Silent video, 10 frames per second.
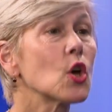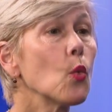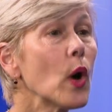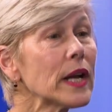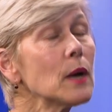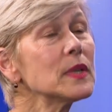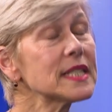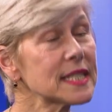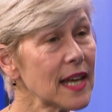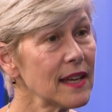what I would
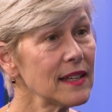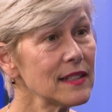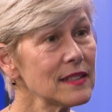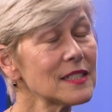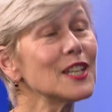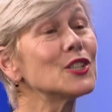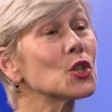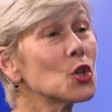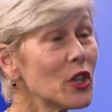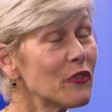say is it's
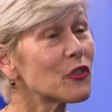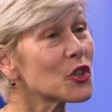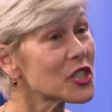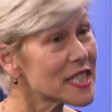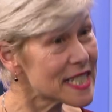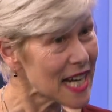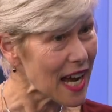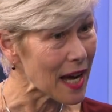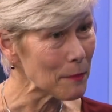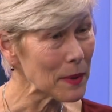a good first
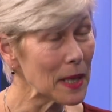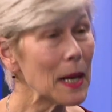step,